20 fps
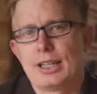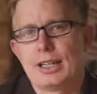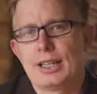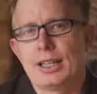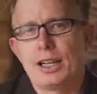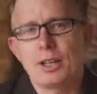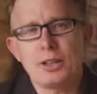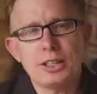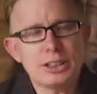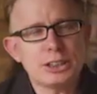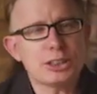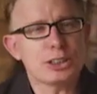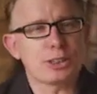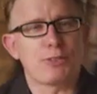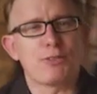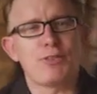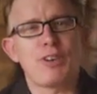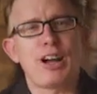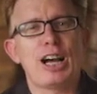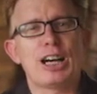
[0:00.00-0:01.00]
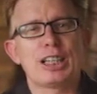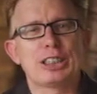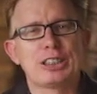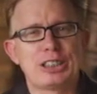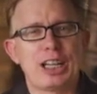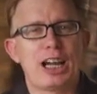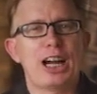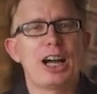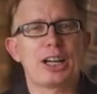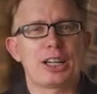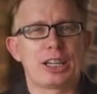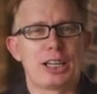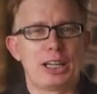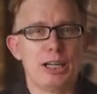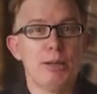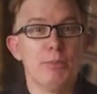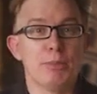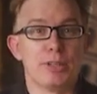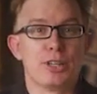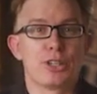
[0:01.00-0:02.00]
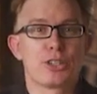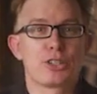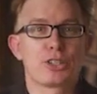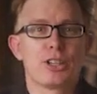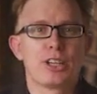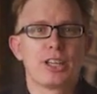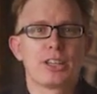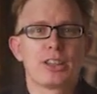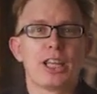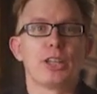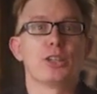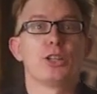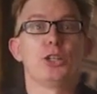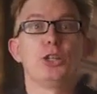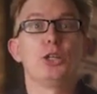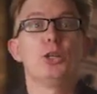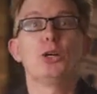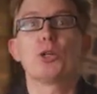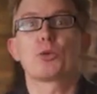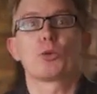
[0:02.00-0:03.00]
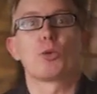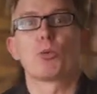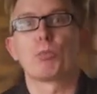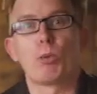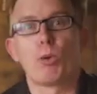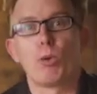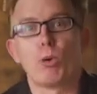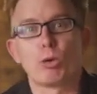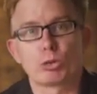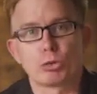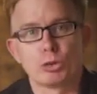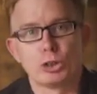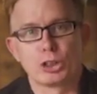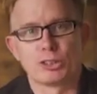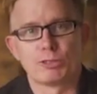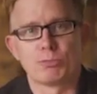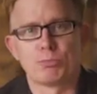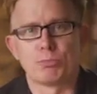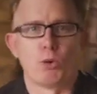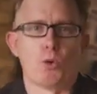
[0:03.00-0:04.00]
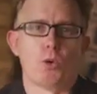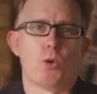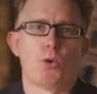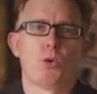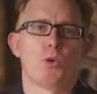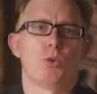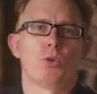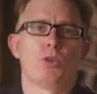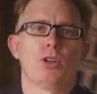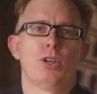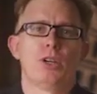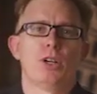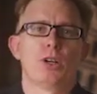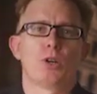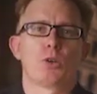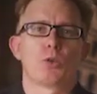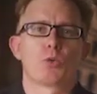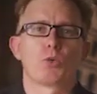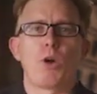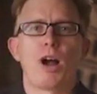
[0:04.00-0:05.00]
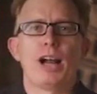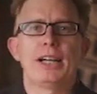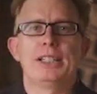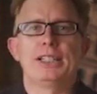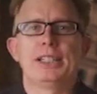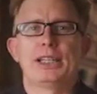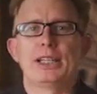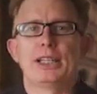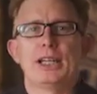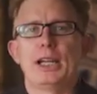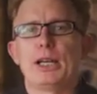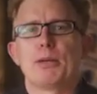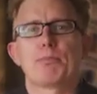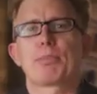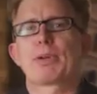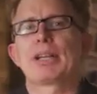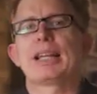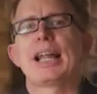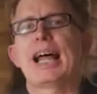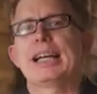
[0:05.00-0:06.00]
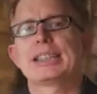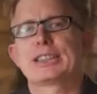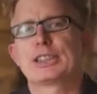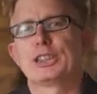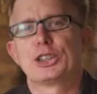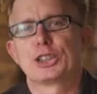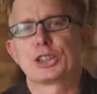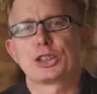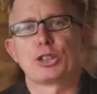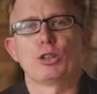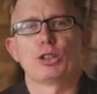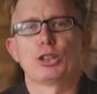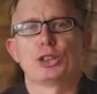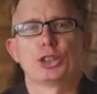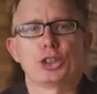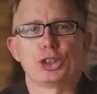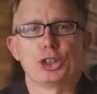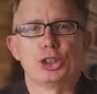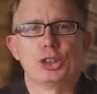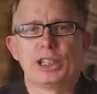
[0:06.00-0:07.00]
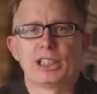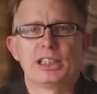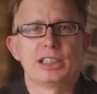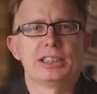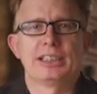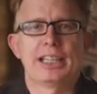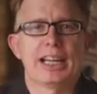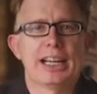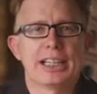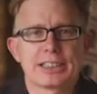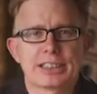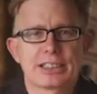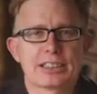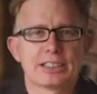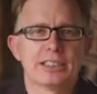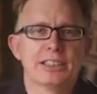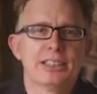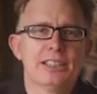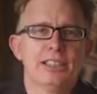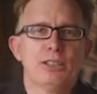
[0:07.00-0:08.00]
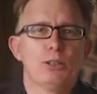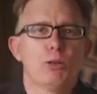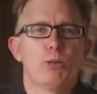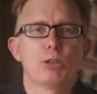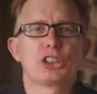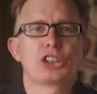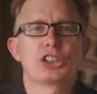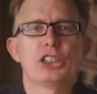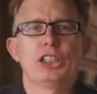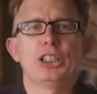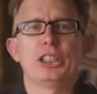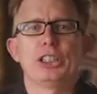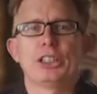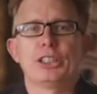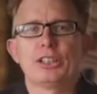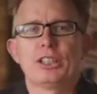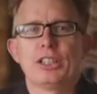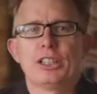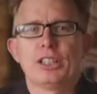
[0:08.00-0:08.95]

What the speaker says: Now, this is a far darker image than the usual portraits of Paul writing in placid solitude at a desk or sitting in